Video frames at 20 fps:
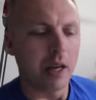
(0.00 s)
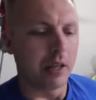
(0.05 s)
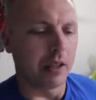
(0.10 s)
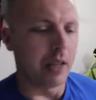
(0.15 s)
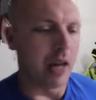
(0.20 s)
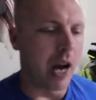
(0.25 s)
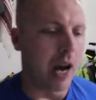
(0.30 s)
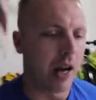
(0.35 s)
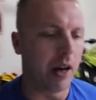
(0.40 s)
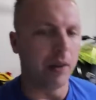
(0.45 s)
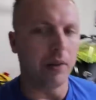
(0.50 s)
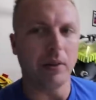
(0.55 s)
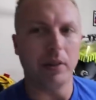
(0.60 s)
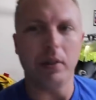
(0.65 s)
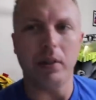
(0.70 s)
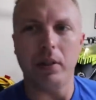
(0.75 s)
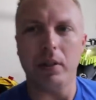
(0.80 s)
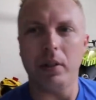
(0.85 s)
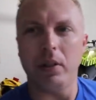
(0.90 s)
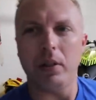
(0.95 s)

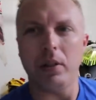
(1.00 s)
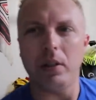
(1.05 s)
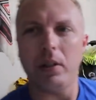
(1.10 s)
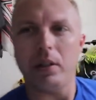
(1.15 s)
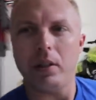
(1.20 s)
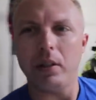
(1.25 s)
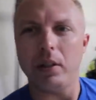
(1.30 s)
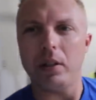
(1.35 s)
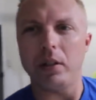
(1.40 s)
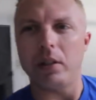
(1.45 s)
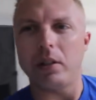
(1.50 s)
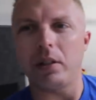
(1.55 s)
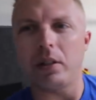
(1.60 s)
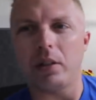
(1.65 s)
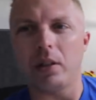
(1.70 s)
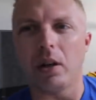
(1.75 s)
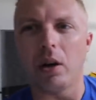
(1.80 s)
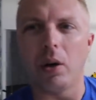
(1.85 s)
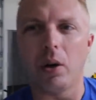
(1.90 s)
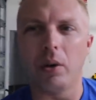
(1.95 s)
Now,
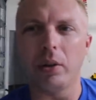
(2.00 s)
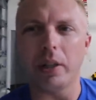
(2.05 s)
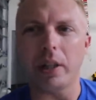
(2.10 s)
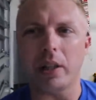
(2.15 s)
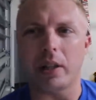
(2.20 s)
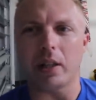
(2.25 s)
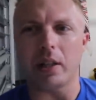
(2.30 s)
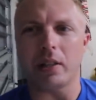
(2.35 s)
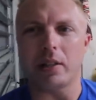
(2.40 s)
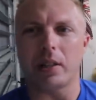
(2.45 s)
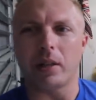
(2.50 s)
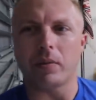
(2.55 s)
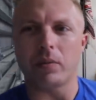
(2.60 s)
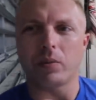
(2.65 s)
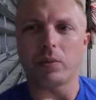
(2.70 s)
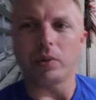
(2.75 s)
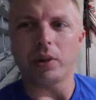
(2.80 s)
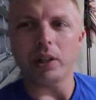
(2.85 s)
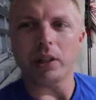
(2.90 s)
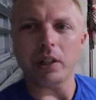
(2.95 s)
the only things that
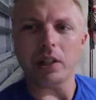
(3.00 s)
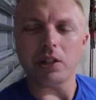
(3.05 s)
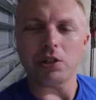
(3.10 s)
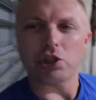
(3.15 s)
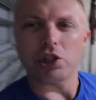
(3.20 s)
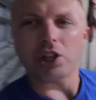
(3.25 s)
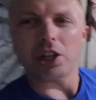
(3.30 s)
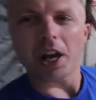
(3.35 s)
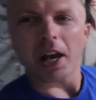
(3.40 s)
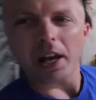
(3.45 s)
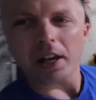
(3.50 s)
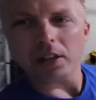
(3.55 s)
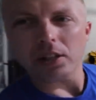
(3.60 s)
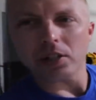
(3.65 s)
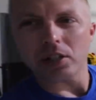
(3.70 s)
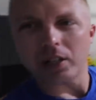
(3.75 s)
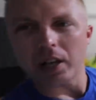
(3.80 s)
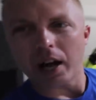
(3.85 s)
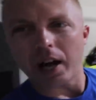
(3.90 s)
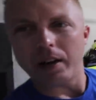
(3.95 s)
really
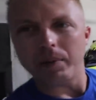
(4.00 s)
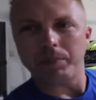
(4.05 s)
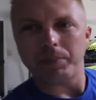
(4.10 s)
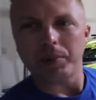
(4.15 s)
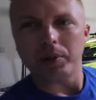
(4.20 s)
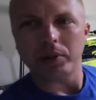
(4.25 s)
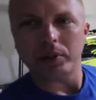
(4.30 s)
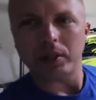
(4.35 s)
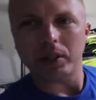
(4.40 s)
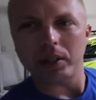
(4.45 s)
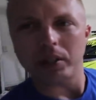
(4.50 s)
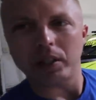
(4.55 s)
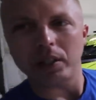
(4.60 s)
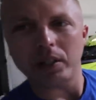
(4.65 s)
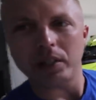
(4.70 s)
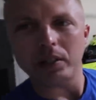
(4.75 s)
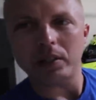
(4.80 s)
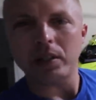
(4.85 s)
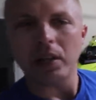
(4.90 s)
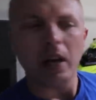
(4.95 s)
changed on both of
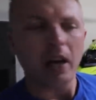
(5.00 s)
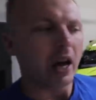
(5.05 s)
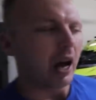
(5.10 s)
these,